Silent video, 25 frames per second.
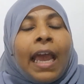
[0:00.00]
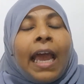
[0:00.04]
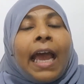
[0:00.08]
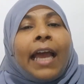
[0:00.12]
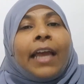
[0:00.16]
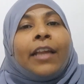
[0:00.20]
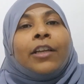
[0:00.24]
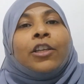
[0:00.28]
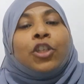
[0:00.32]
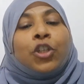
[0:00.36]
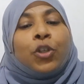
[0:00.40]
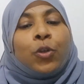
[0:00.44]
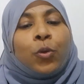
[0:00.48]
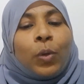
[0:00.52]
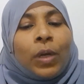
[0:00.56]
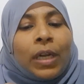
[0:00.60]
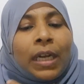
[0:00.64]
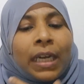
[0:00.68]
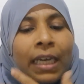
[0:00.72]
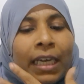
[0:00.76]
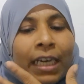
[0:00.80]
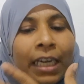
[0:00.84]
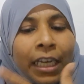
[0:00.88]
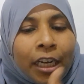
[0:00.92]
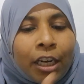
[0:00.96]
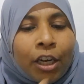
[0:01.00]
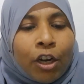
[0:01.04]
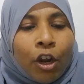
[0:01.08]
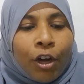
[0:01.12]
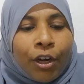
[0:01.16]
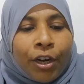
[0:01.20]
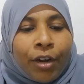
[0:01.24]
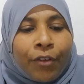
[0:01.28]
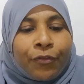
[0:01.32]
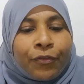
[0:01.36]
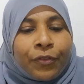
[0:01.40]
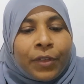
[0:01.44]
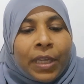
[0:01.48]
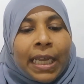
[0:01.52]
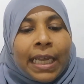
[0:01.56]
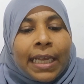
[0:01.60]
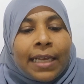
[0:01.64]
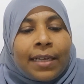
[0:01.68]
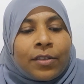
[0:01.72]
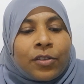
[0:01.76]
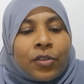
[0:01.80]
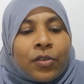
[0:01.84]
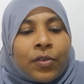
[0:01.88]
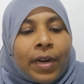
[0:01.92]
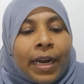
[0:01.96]
And you learn a lot of
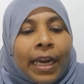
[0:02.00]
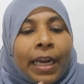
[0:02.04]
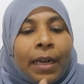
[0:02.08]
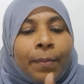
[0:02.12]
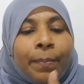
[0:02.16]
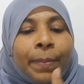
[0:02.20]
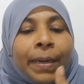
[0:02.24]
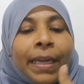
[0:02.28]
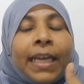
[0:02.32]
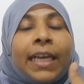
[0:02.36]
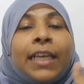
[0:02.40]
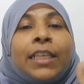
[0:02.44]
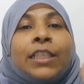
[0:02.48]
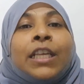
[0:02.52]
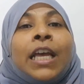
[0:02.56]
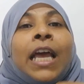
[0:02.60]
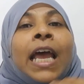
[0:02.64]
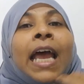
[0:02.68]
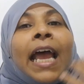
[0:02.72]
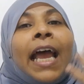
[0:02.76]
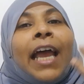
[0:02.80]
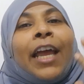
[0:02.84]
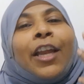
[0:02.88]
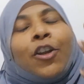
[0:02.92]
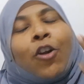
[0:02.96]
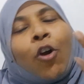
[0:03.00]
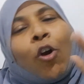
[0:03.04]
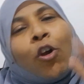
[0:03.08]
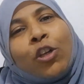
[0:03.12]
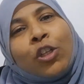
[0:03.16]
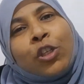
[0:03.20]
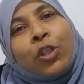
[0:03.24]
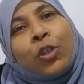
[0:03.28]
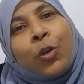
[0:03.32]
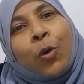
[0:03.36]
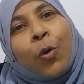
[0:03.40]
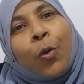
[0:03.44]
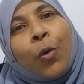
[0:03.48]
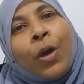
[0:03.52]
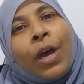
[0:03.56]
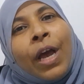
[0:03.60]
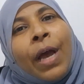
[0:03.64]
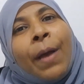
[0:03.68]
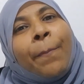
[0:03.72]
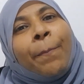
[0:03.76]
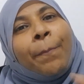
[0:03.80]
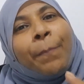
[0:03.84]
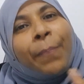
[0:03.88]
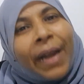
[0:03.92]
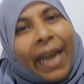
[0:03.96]
things, right? Because, and also
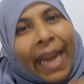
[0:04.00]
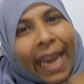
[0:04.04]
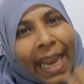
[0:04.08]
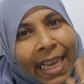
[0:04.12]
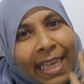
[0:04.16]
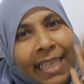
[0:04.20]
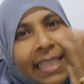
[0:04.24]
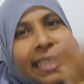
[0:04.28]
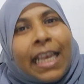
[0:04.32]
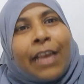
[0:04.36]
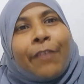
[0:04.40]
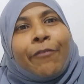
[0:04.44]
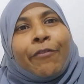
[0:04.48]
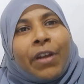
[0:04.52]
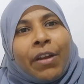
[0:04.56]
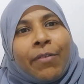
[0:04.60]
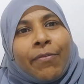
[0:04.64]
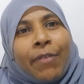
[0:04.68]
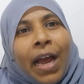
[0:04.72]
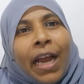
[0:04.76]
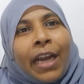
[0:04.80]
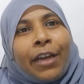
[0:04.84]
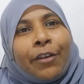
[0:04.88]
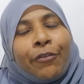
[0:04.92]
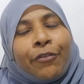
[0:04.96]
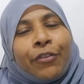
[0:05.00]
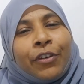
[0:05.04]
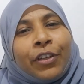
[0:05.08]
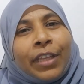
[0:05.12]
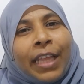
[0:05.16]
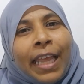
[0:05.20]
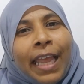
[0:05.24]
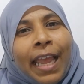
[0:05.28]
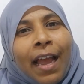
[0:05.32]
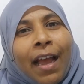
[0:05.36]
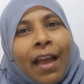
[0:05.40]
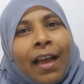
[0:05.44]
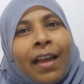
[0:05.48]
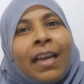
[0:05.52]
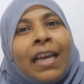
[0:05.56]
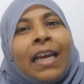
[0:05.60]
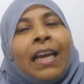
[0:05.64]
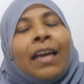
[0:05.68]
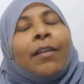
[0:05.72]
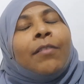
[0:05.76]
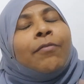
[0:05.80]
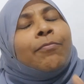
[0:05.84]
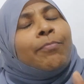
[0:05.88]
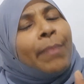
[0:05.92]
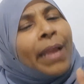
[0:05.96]
praise everyone for their
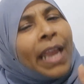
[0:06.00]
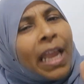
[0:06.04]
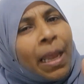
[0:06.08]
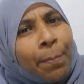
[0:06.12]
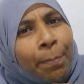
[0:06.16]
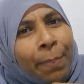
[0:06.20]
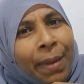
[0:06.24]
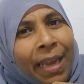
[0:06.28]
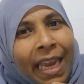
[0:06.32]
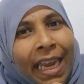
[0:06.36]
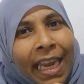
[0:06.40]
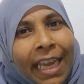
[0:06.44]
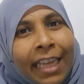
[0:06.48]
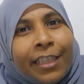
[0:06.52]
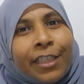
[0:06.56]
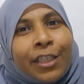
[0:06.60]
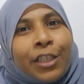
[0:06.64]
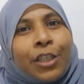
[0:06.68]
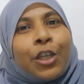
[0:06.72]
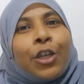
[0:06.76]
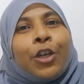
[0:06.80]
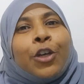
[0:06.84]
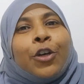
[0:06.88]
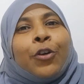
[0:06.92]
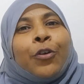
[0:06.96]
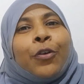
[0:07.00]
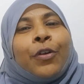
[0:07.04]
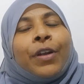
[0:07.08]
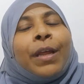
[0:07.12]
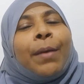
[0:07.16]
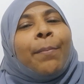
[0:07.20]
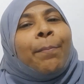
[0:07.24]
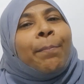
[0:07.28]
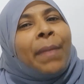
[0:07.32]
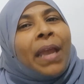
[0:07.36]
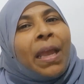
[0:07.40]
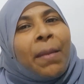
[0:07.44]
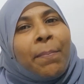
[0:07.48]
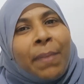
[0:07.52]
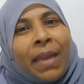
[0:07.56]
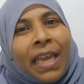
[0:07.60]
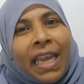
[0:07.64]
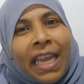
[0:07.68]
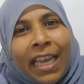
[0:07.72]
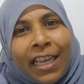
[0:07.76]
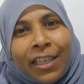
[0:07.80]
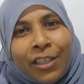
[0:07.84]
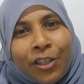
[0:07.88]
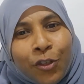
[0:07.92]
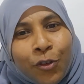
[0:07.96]
maybe it's good
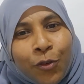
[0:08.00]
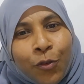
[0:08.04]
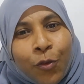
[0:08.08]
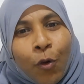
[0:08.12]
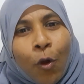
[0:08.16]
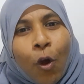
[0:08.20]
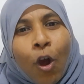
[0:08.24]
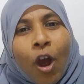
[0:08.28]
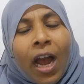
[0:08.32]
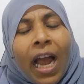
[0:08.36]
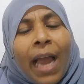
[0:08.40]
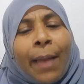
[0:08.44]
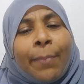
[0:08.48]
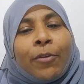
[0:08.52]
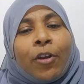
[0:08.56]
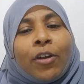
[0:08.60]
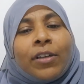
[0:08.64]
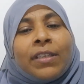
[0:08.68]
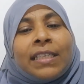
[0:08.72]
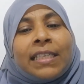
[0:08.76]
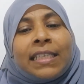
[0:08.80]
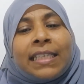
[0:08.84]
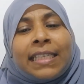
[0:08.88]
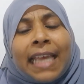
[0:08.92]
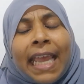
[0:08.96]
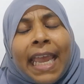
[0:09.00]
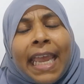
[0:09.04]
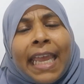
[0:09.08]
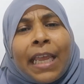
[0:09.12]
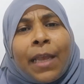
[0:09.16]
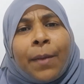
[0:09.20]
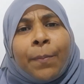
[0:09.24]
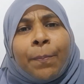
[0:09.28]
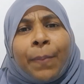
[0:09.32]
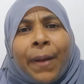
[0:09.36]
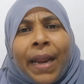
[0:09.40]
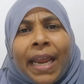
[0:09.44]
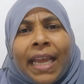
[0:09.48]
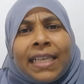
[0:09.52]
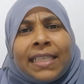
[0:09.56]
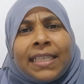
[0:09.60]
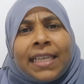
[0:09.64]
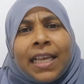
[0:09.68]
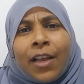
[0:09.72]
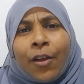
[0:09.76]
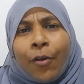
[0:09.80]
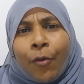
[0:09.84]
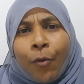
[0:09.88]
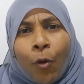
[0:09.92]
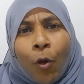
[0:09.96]
maybe it's wrong i'm not saying
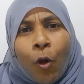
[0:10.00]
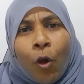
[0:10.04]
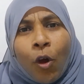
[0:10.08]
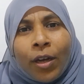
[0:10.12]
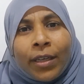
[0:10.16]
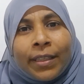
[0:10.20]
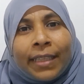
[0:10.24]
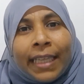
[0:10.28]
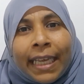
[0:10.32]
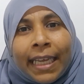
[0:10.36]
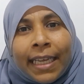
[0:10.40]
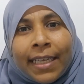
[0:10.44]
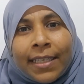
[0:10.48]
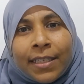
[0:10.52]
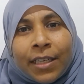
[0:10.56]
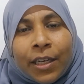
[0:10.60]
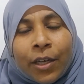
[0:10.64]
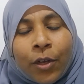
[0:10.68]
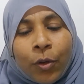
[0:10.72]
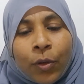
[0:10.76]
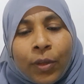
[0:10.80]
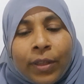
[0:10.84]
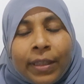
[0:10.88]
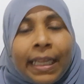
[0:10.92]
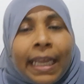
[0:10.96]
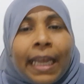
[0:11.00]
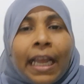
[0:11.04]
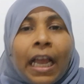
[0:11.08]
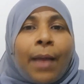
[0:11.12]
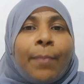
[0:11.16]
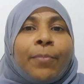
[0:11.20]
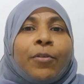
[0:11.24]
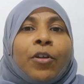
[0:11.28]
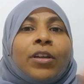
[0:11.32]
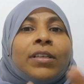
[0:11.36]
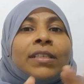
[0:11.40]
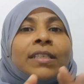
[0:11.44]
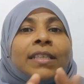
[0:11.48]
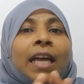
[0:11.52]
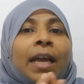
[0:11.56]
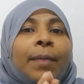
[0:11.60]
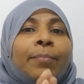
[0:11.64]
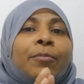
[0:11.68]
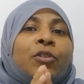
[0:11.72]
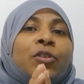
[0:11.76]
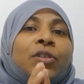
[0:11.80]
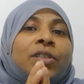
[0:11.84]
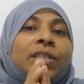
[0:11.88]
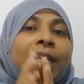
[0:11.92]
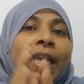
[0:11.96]
praising wrong thing is a good thing i'm not
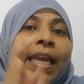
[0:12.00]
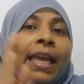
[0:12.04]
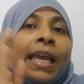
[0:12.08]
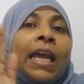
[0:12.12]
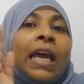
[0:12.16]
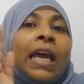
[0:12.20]
trying to say